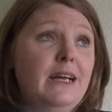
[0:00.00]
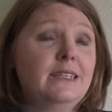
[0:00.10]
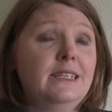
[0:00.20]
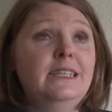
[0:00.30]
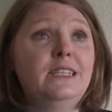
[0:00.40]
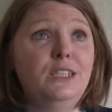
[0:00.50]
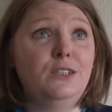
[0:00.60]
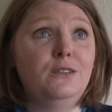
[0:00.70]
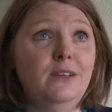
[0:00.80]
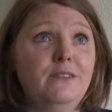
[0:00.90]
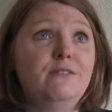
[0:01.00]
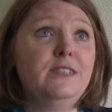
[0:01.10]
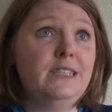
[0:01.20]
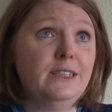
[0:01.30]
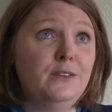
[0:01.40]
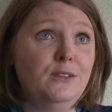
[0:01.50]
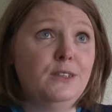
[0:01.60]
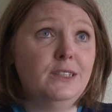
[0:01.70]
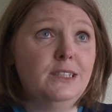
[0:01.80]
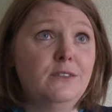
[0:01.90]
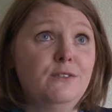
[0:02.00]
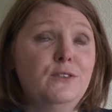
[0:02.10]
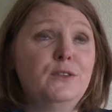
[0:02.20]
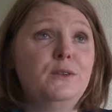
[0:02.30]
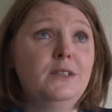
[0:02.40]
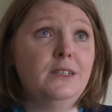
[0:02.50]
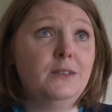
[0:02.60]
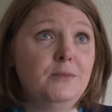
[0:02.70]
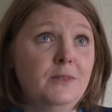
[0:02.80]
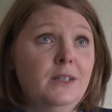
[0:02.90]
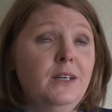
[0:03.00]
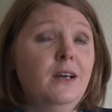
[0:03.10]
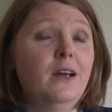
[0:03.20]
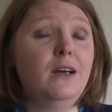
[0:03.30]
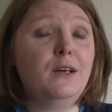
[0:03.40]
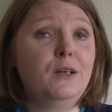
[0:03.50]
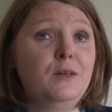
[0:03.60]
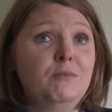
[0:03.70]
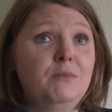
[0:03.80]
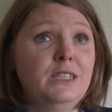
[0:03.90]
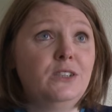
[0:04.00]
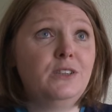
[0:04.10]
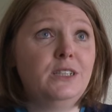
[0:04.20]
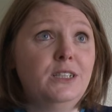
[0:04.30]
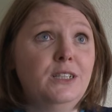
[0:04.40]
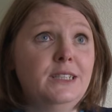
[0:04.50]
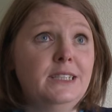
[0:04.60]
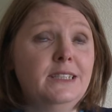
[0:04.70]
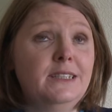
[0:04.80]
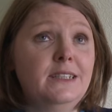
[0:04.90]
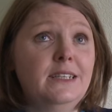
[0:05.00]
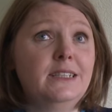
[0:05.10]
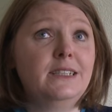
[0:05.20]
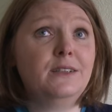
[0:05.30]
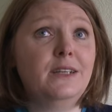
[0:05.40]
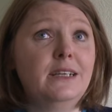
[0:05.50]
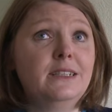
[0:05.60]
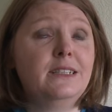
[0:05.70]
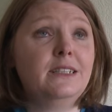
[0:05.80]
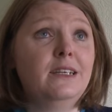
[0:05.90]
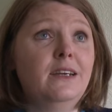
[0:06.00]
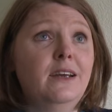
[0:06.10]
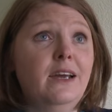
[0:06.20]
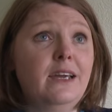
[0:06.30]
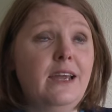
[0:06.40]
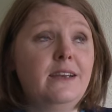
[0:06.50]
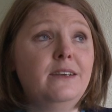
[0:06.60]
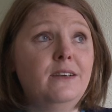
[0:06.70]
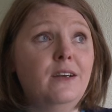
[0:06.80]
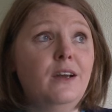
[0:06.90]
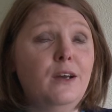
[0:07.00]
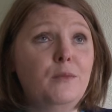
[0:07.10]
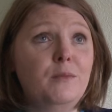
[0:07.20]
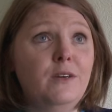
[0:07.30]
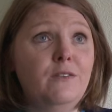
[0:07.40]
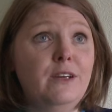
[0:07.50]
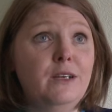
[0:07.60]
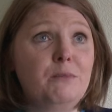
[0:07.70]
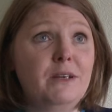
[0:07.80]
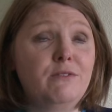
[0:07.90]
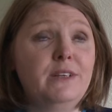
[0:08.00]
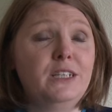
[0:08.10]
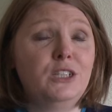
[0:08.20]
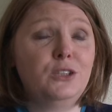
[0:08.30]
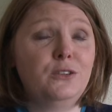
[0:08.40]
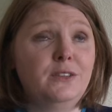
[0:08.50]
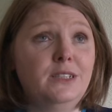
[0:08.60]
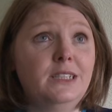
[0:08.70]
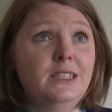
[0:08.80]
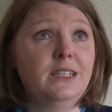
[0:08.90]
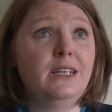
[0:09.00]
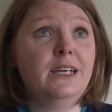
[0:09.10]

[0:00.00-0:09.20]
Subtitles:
access to like physios and stuff through the district nurses and things. So that's, again, a very big reassurance,